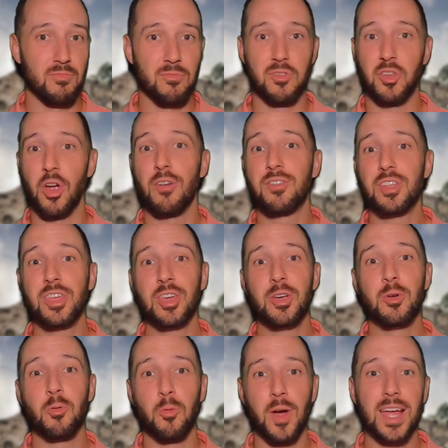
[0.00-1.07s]
served to
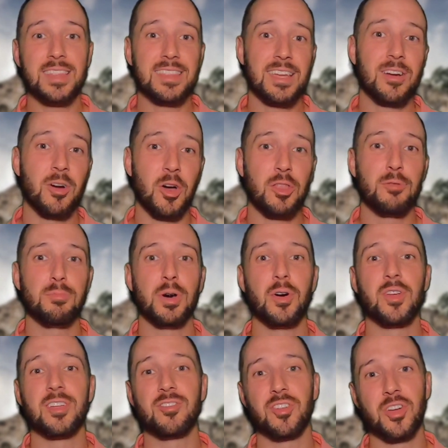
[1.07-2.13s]
you right there on the
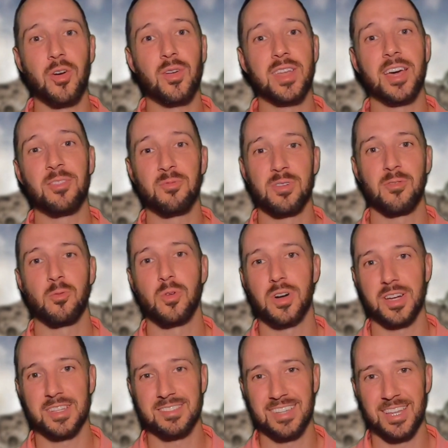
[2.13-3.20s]
boat as you're going down the
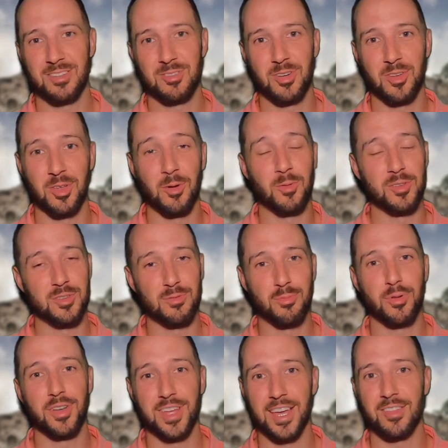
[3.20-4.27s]
Riverwalk in San Antonio, which is
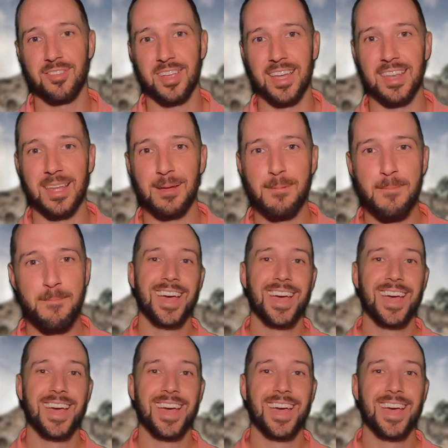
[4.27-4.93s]
pretty outstanding.